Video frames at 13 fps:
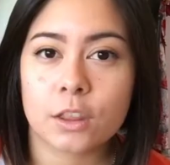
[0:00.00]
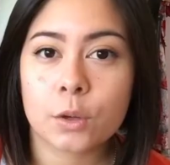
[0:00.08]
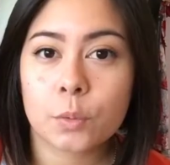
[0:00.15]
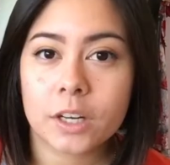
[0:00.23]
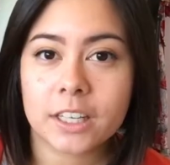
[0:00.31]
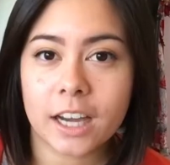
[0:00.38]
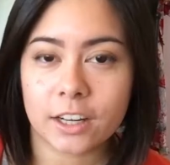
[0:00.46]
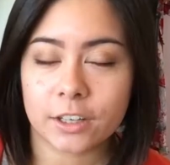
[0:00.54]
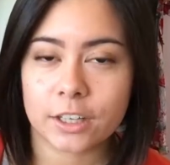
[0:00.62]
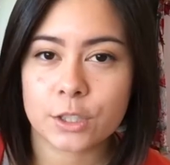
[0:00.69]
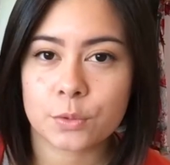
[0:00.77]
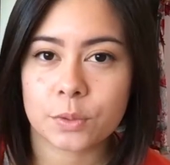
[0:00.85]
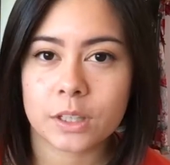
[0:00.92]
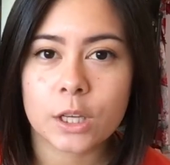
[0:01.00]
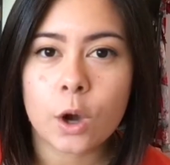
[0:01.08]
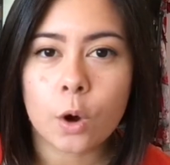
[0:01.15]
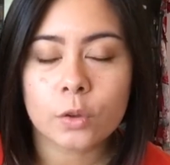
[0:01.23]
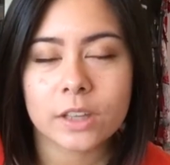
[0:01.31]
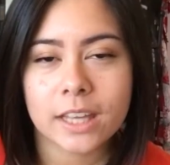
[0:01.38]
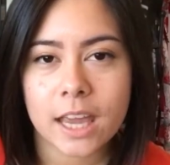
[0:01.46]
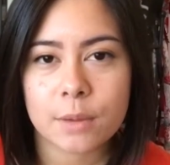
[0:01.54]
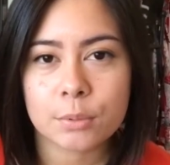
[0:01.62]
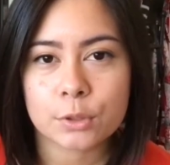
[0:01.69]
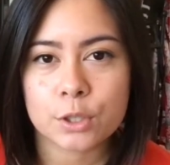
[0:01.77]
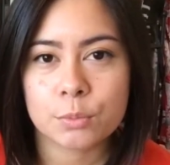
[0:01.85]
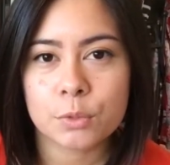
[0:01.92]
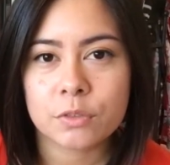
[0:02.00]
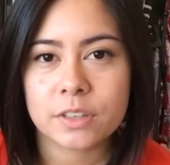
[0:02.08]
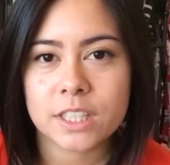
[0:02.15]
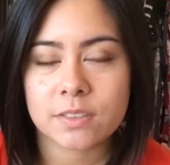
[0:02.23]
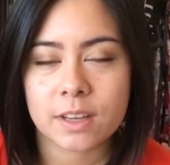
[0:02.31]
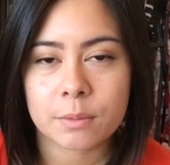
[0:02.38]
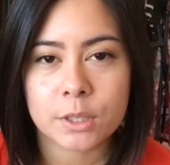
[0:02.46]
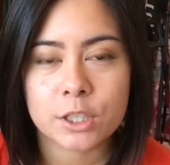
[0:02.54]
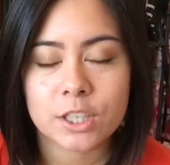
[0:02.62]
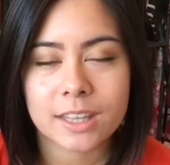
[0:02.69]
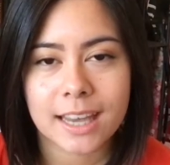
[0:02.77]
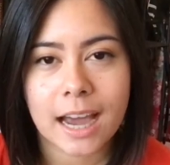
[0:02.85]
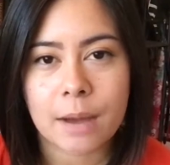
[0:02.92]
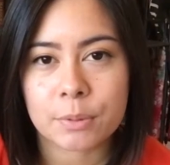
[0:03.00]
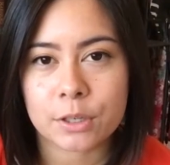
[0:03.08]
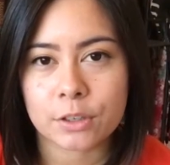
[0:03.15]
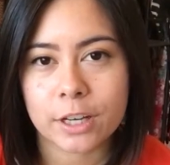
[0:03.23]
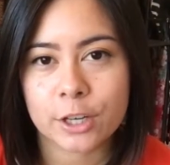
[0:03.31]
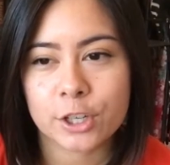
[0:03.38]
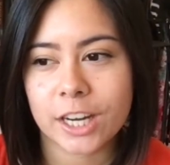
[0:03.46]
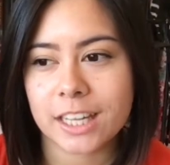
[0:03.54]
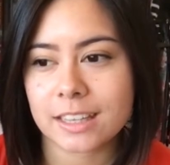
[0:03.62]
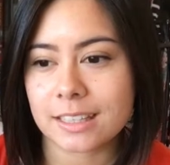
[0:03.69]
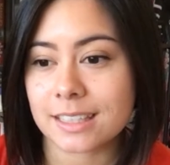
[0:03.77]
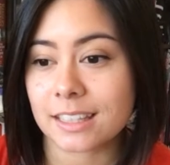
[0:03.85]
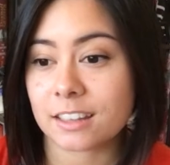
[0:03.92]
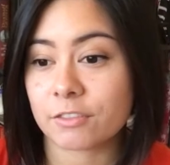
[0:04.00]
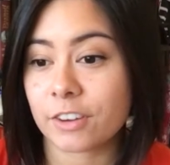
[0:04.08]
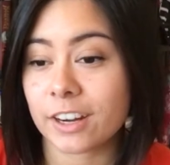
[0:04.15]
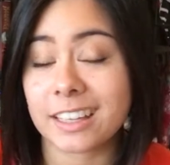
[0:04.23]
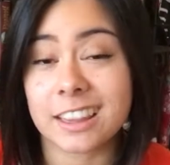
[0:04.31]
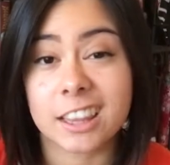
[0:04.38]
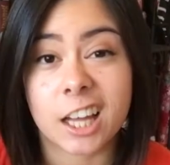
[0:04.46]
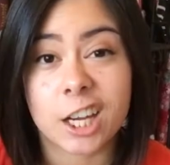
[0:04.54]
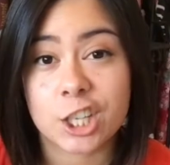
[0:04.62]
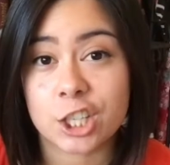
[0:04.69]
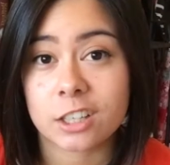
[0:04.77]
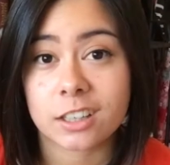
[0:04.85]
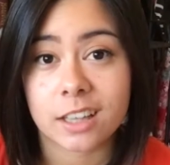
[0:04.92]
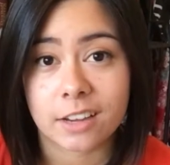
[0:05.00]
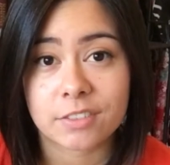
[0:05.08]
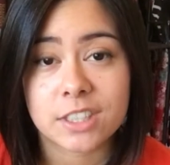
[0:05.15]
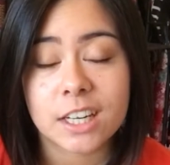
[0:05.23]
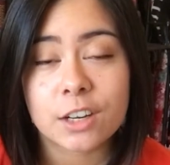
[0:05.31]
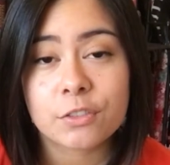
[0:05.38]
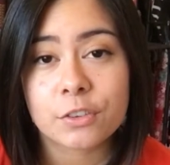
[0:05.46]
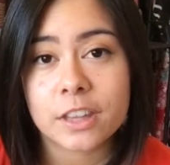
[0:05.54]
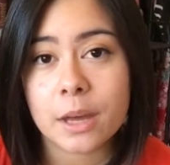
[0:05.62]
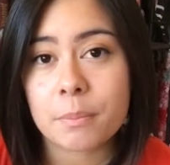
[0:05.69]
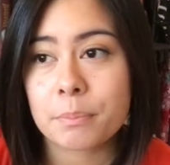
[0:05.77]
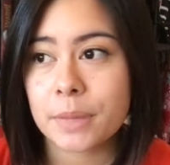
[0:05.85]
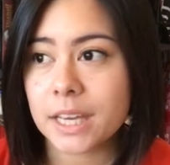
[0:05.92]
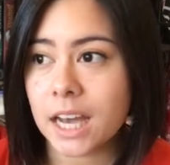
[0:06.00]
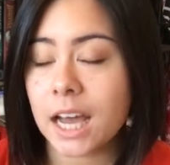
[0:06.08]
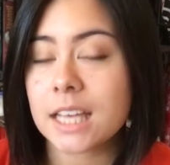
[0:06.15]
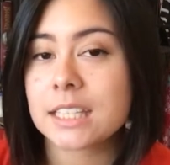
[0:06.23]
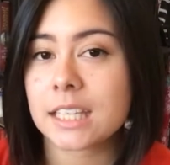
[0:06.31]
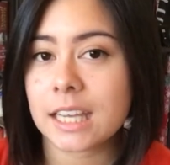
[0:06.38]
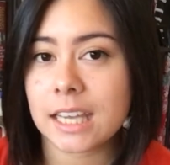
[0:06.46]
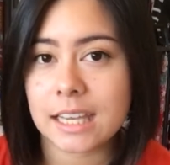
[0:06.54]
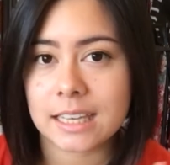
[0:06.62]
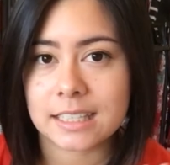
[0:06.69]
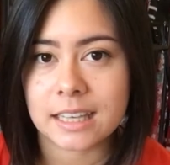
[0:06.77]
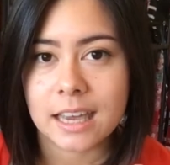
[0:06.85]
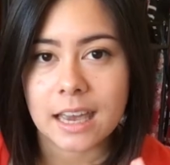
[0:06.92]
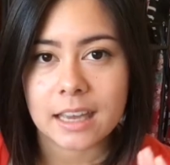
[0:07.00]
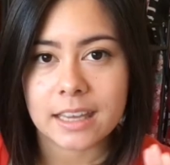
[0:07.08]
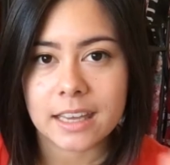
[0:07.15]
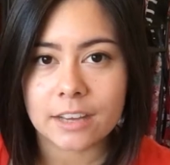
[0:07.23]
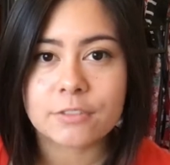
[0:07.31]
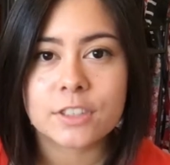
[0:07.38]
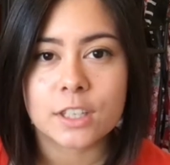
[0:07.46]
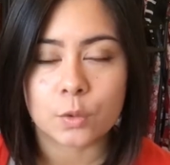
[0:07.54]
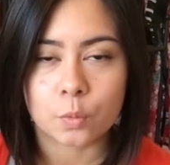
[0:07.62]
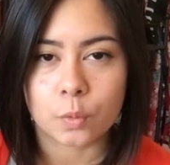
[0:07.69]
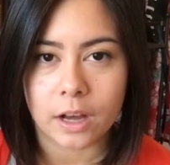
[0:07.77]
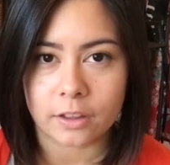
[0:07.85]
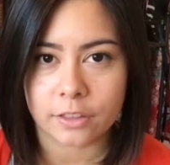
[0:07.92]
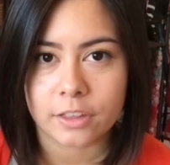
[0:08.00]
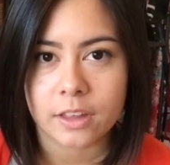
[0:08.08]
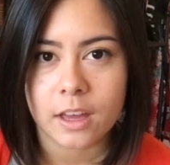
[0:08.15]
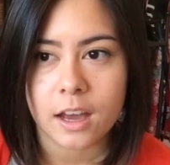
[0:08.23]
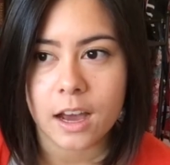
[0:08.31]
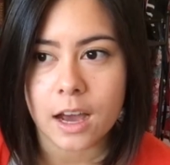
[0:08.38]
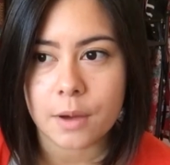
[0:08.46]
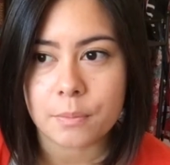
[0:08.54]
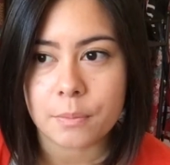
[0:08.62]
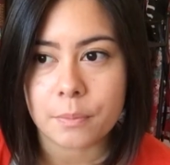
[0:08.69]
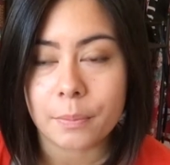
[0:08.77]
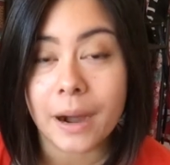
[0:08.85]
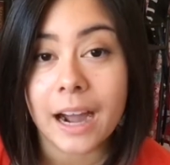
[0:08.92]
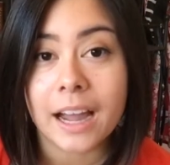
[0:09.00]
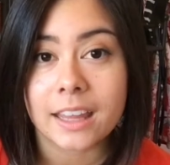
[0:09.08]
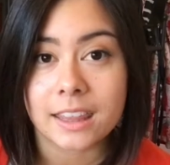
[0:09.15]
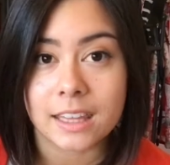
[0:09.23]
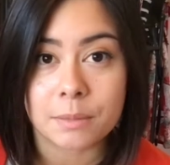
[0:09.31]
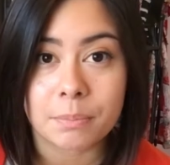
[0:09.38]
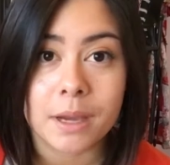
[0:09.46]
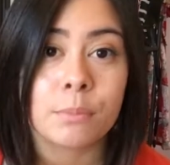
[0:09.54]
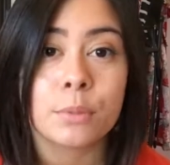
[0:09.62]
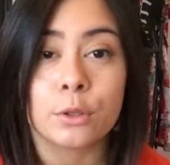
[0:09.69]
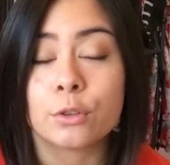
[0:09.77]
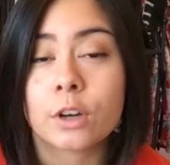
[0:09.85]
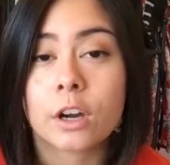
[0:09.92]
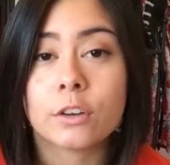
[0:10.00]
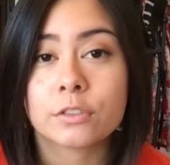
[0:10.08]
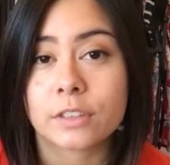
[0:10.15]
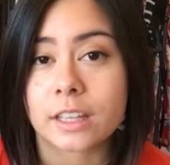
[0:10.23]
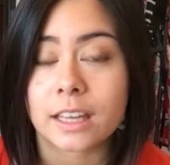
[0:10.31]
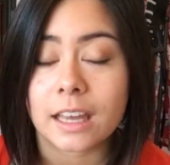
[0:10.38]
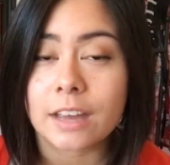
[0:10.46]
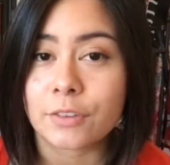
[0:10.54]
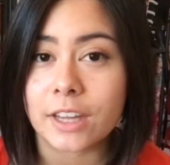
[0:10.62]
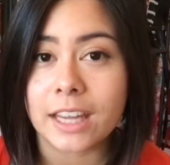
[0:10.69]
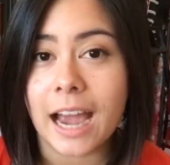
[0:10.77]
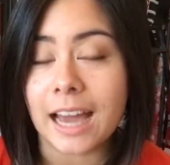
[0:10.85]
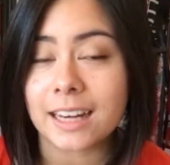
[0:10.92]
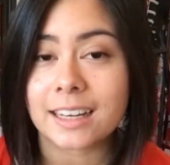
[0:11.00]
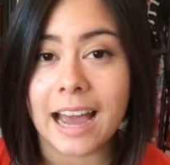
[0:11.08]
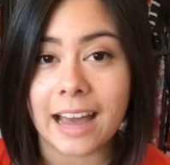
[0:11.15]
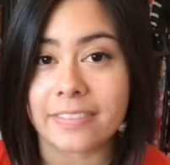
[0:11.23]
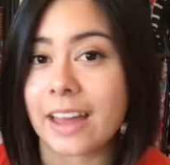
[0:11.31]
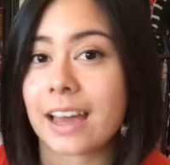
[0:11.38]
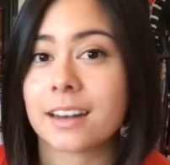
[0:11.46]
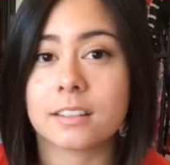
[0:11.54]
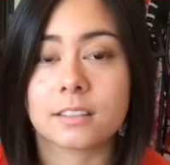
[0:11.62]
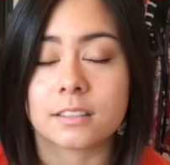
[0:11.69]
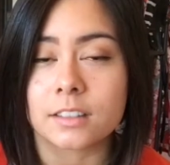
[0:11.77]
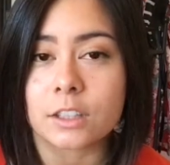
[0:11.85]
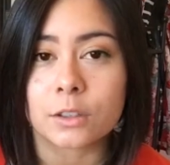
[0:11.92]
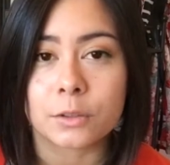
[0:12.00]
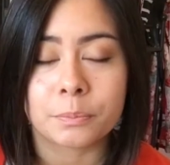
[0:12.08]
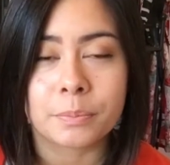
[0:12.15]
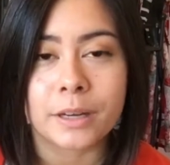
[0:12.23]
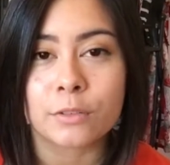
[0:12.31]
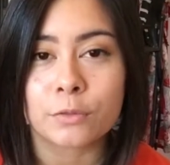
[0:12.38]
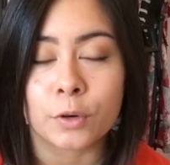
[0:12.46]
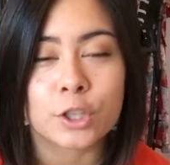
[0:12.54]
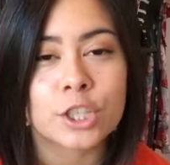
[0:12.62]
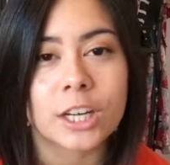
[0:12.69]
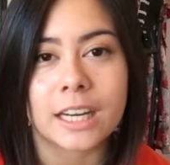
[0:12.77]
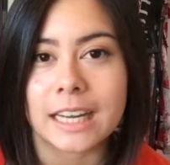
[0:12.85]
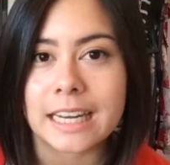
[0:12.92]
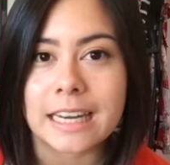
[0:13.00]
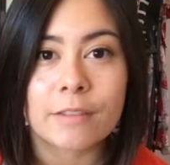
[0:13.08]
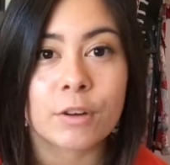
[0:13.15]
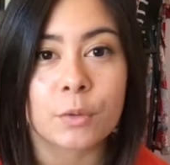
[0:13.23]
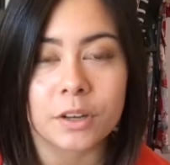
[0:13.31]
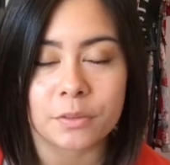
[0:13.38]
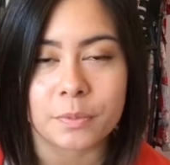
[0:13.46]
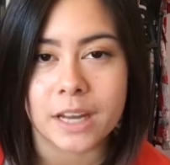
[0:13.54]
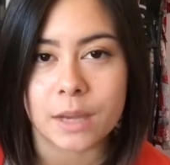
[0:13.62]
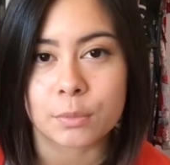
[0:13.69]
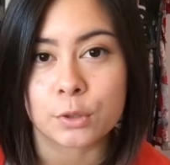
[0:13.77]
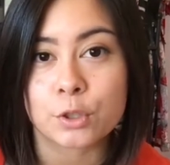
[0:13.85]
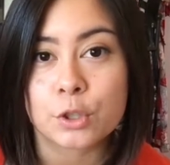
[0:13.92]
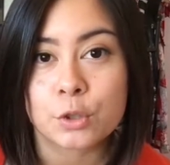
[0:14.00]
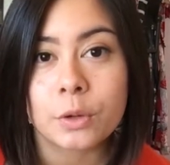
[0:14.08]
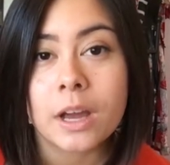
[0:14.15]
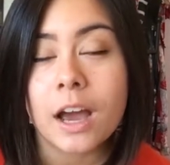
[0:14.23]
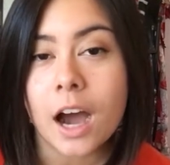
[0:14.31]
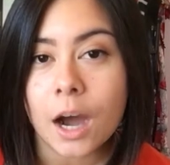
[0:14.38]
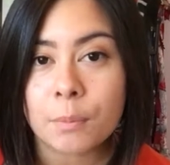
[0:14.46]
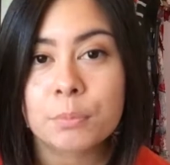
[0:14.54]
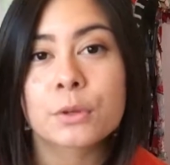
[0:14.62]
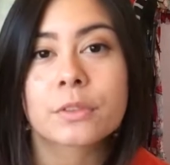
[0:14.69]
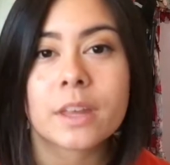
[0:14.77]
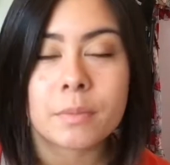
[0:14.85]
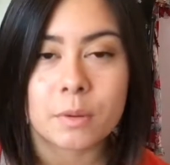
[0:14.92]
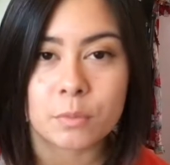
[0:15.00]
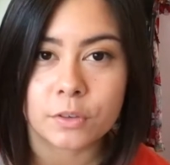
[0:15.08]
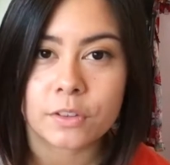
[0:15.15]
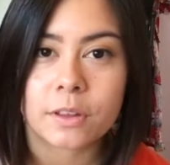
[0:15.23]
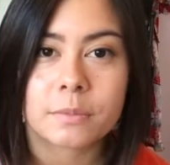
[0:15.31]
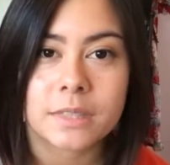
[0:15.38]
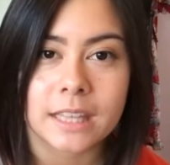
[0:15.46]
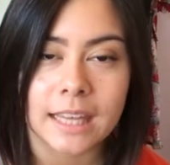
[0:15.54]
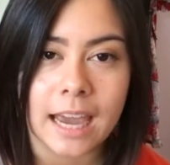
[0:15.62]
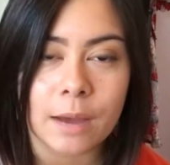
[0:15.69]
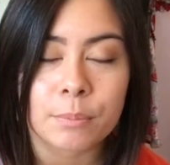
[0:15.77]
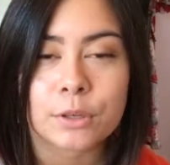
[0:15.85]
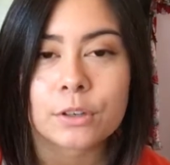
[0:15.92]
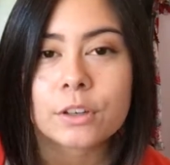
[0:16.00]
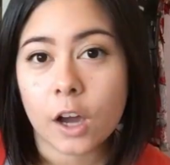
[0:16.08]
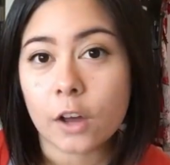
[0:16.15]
The woodcutter is really only able to move his family to the capital and create this very lush lifestyle for them because he is gifted wealth um, by the bamboo grove. Like if he hadn't had that little bit of fortune, he never would have been able to uproot them and move them to the capital.